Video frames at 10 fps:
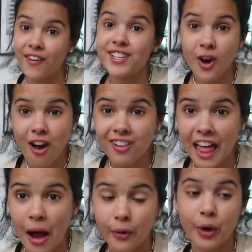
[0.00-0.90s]
if I talk
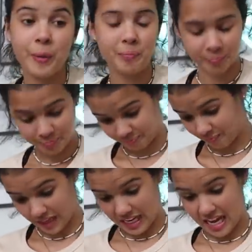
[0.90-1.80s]
louder,
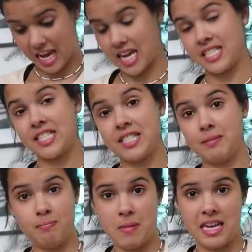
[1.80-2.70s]
it
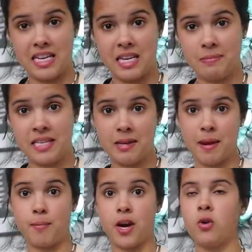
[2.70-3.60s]
keeps it in
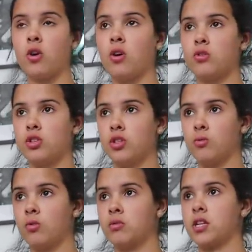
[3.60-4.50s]
my brain. Oh
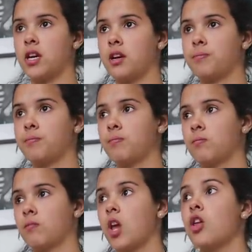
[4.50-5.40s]
shoot, what was I at?
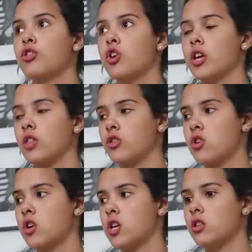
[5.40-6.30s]
30,
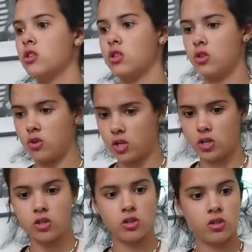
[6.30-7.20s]

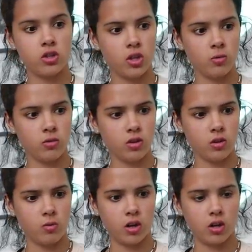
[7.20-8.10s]
32,
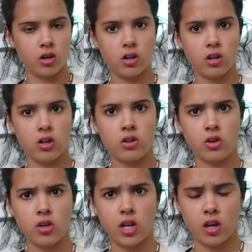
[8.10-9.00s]
31,
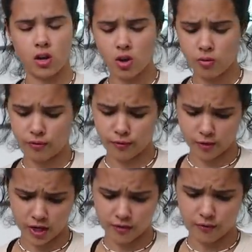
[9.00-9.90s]
30. Oh,
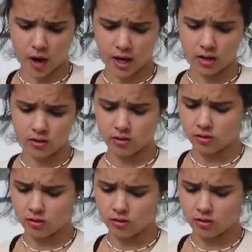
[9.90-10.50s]
frickety frackin'.